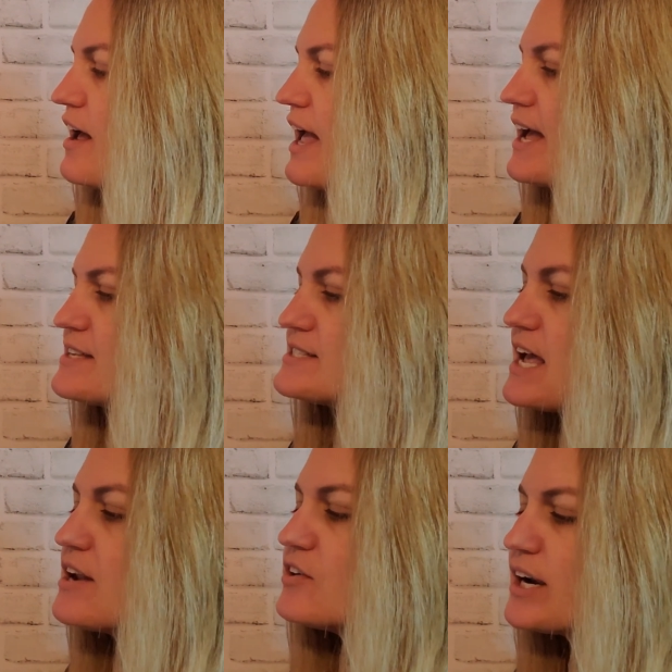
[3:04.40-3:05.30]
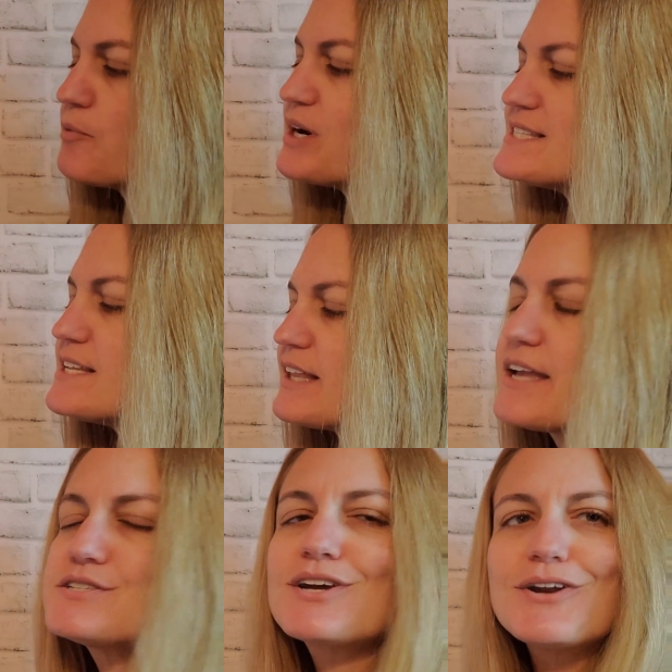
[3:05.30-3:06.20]
I asked, "Henry, what is it
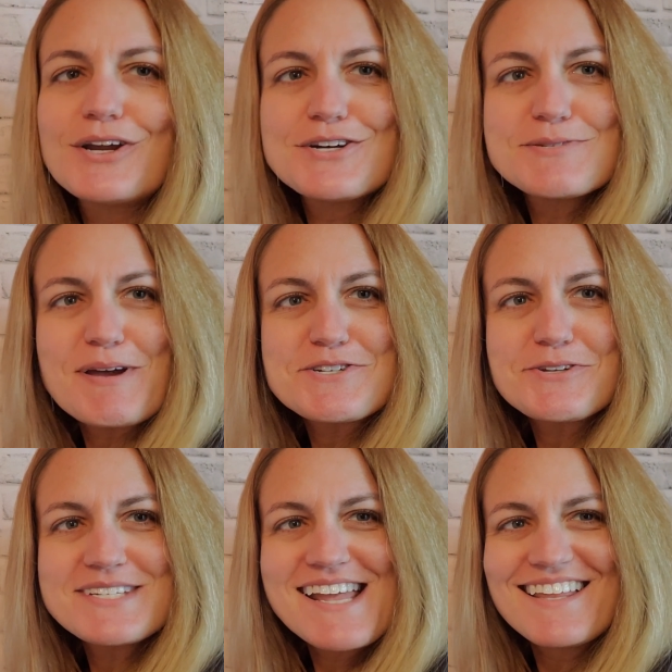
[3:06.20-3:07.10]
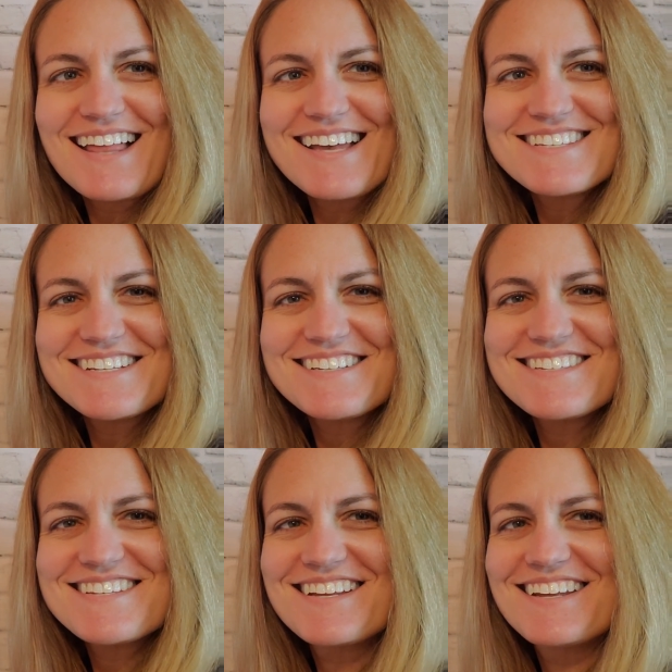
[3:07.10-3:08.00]
like to go to your special day classes?"